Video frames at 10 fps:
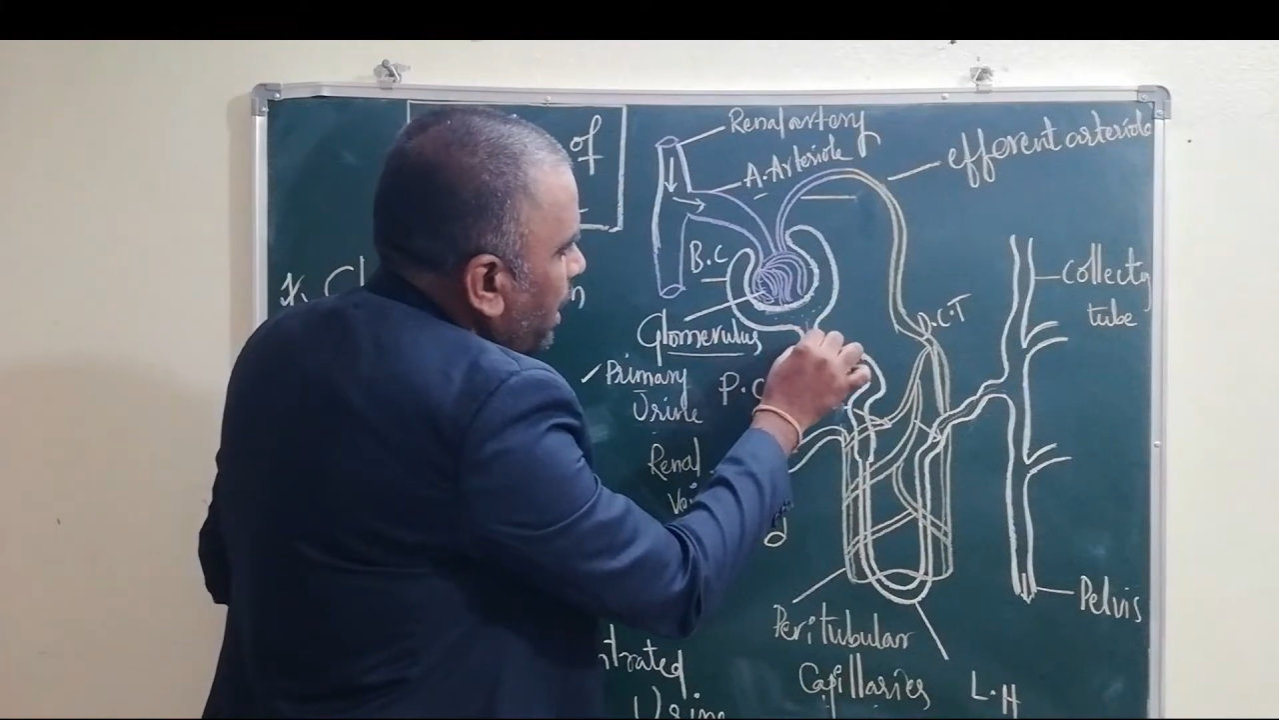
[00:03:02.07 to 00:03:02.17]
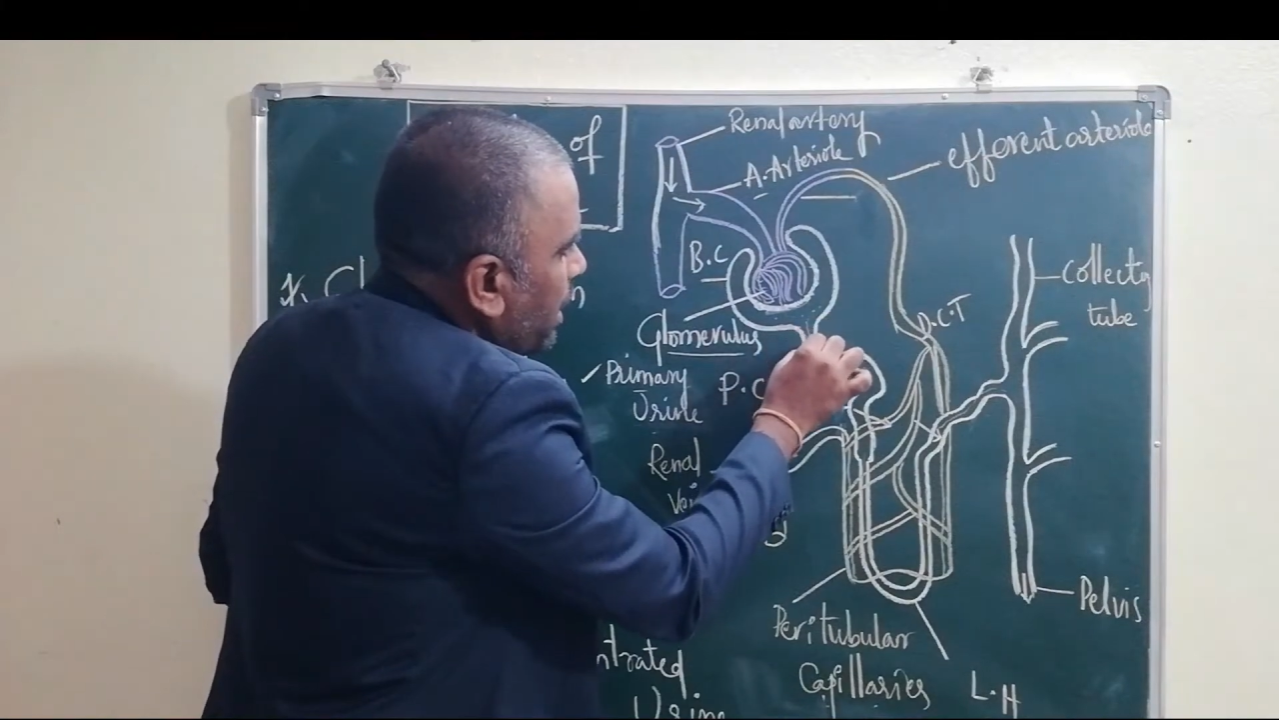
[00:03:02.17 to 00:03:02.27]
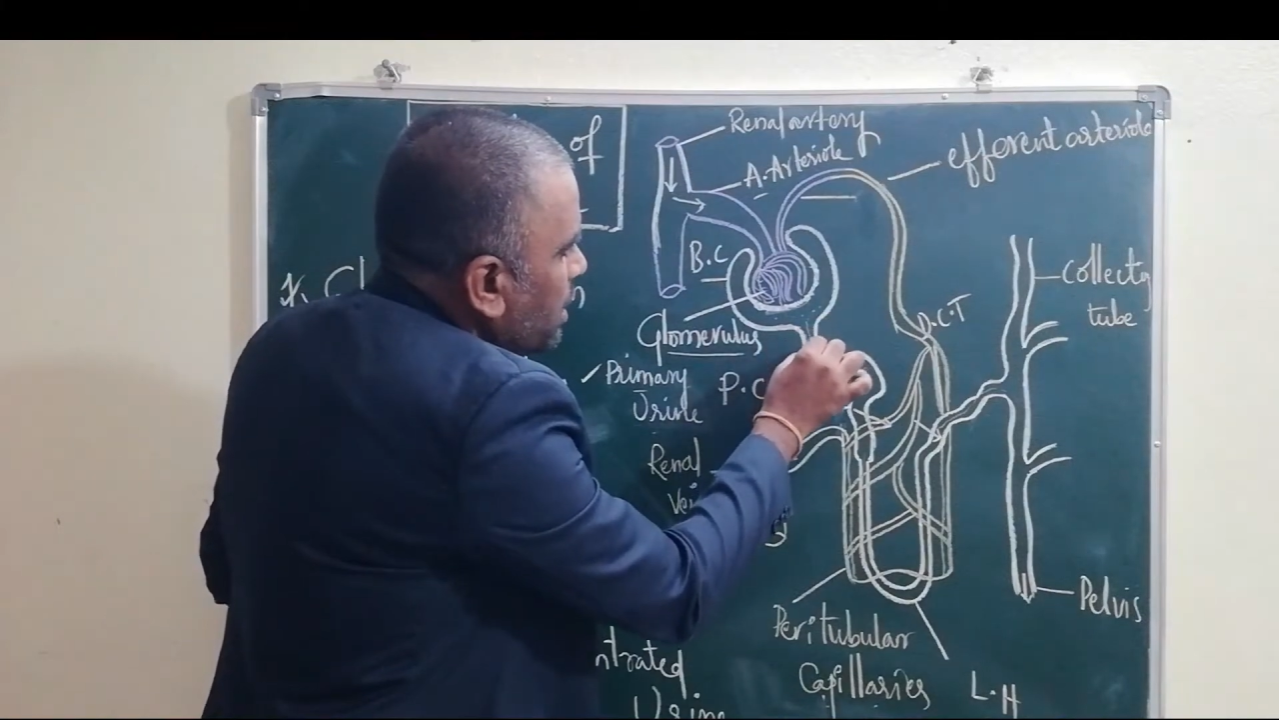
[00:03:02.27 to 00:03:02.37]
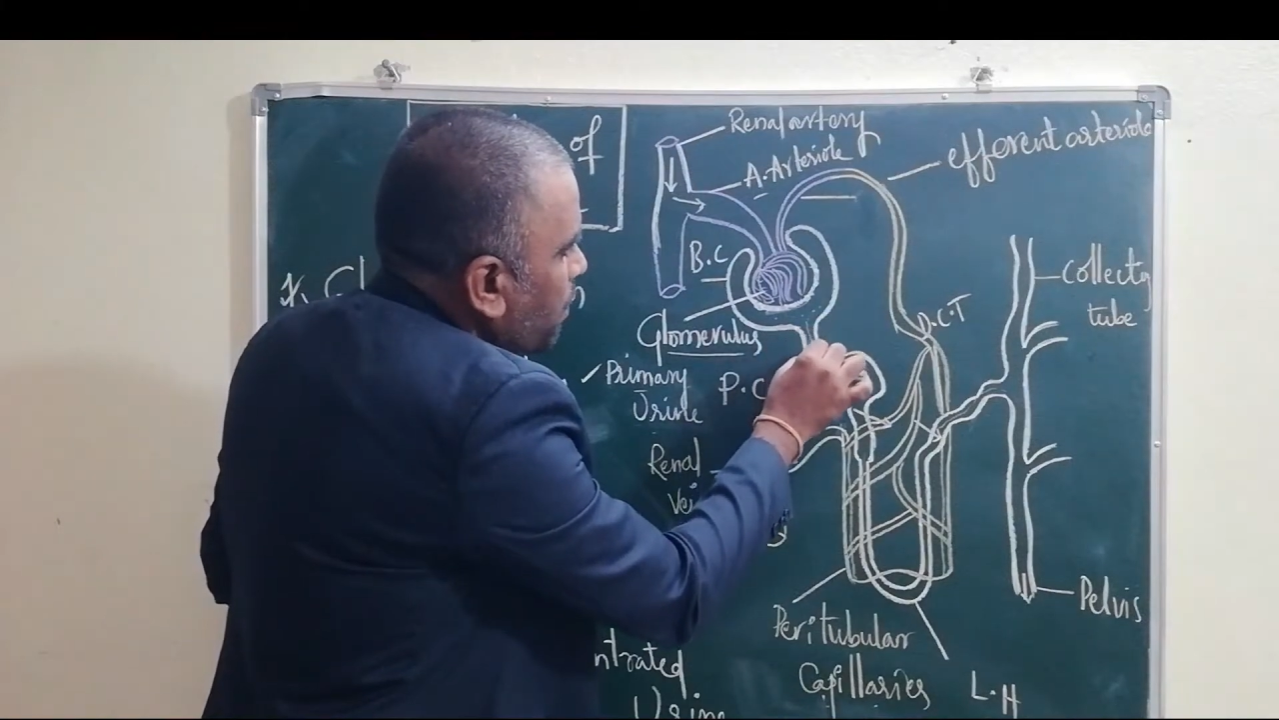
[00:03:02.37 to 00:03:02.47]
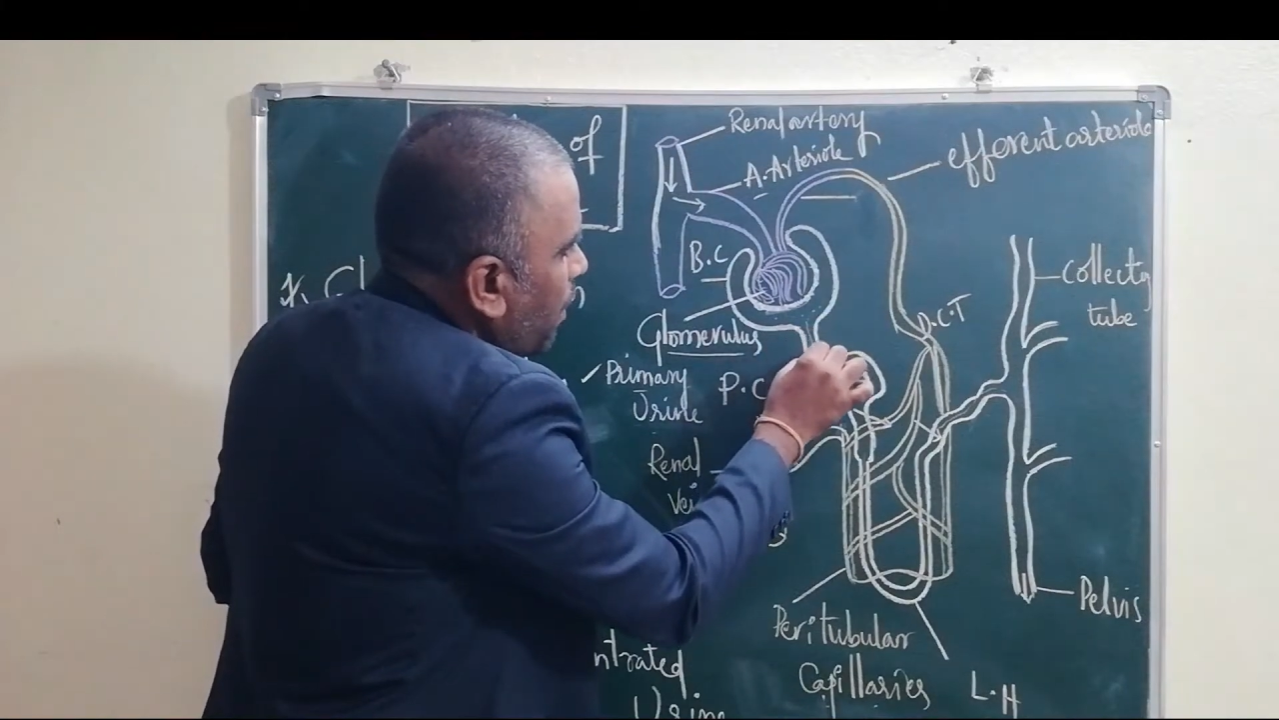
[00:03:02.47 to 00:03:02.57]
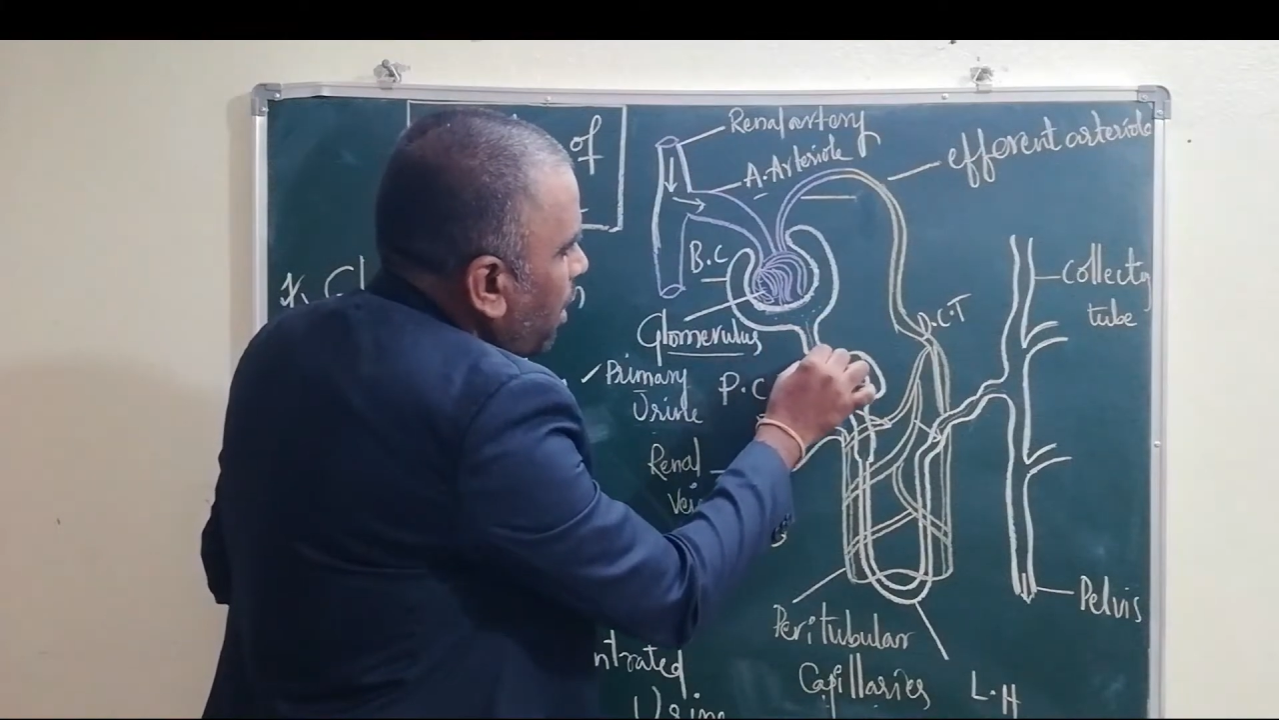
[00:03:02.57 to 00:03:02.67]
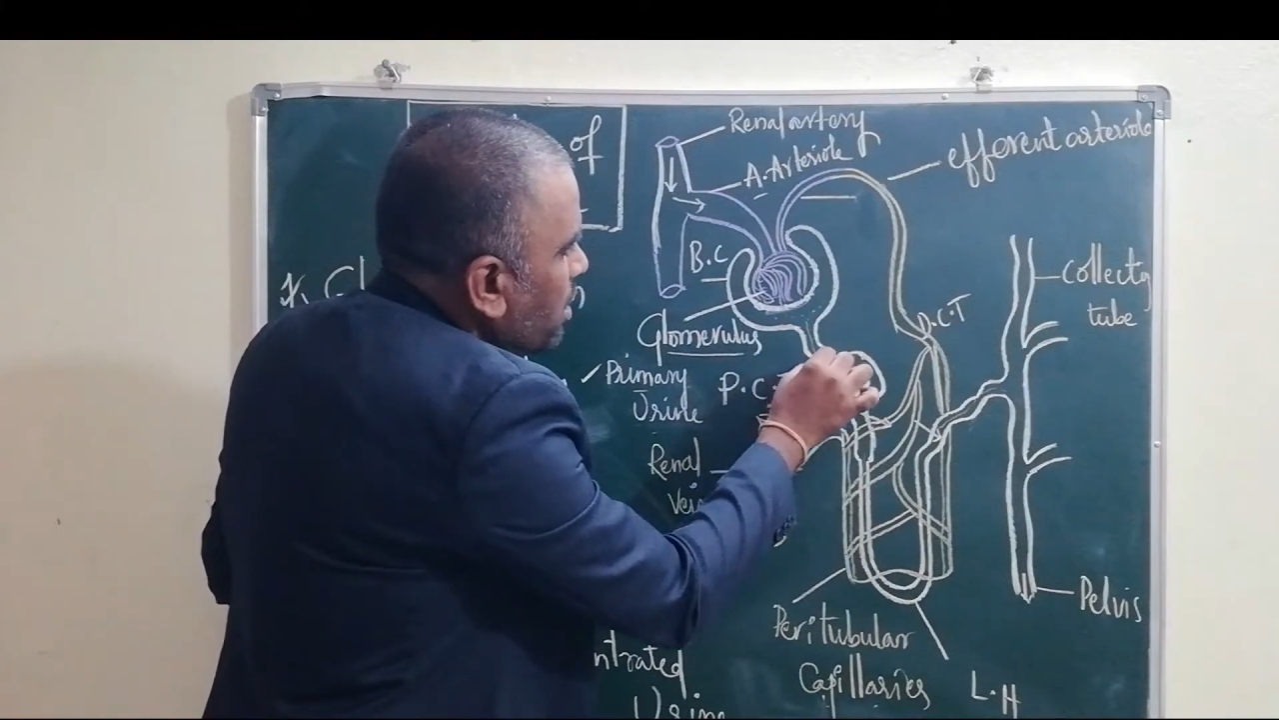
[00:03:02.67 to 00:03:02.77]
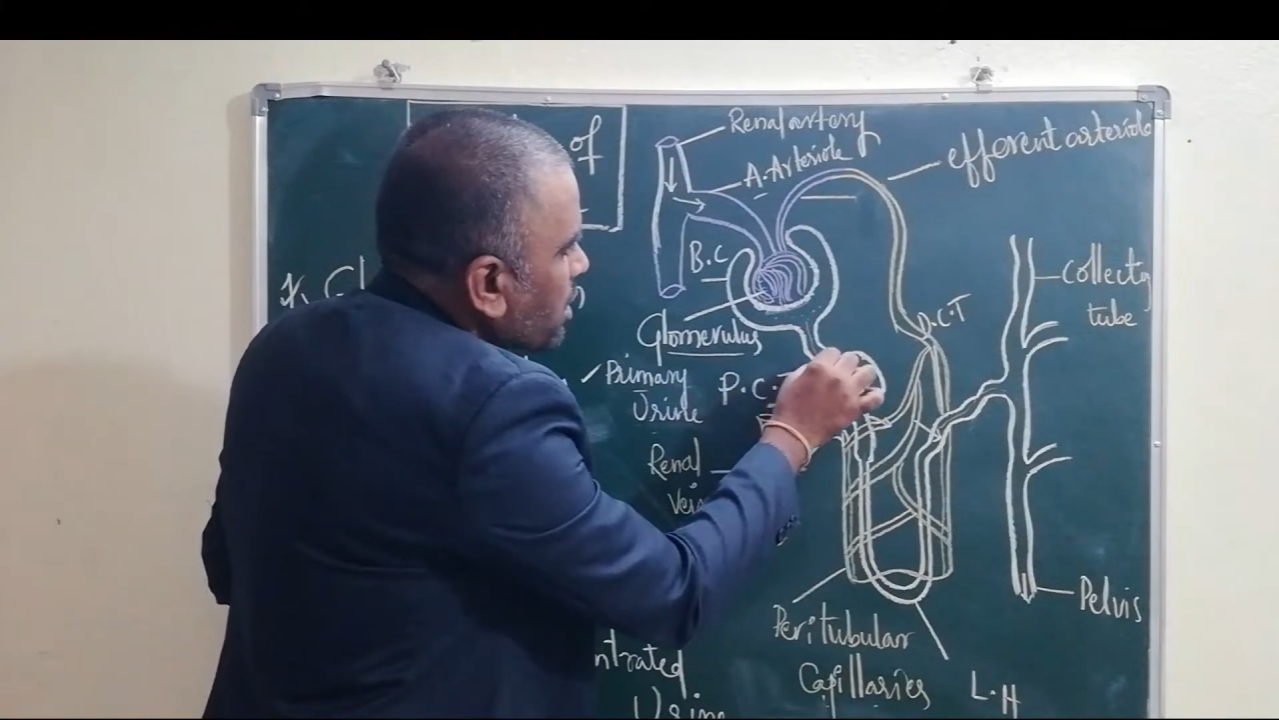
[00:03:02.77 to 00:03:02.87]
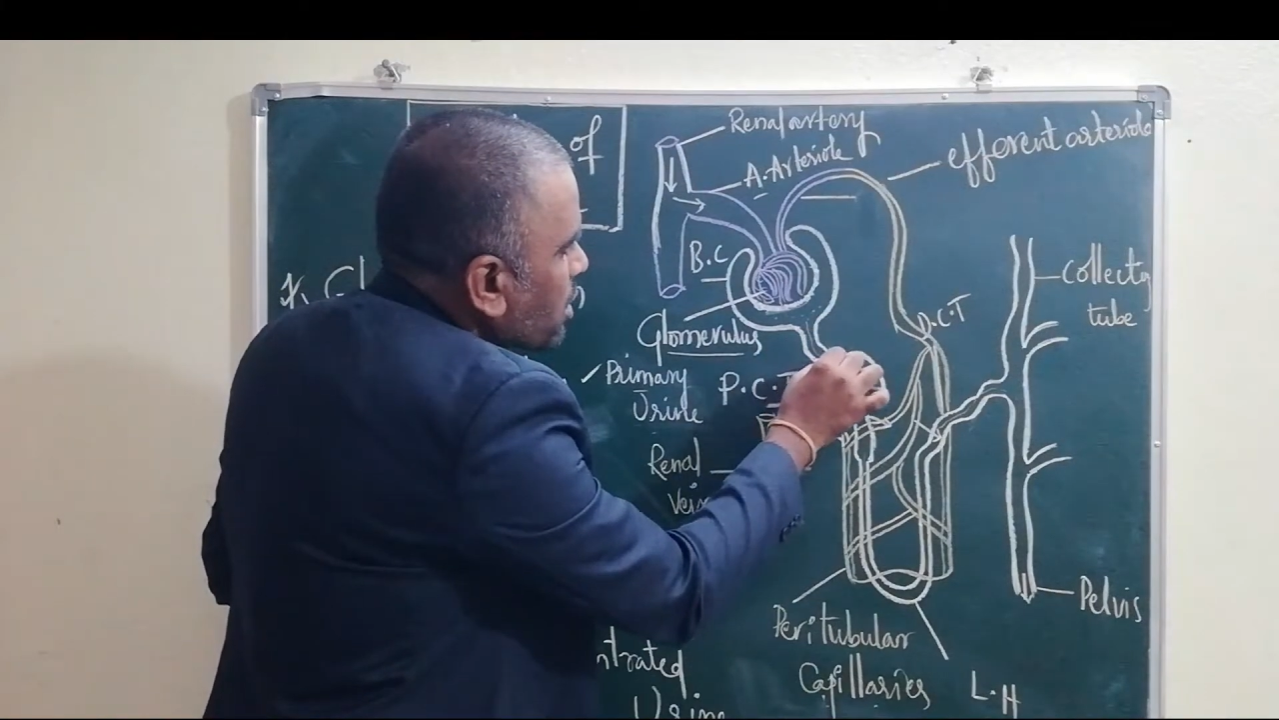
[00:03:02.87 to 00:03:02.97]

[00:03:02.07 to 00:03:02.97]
it is passes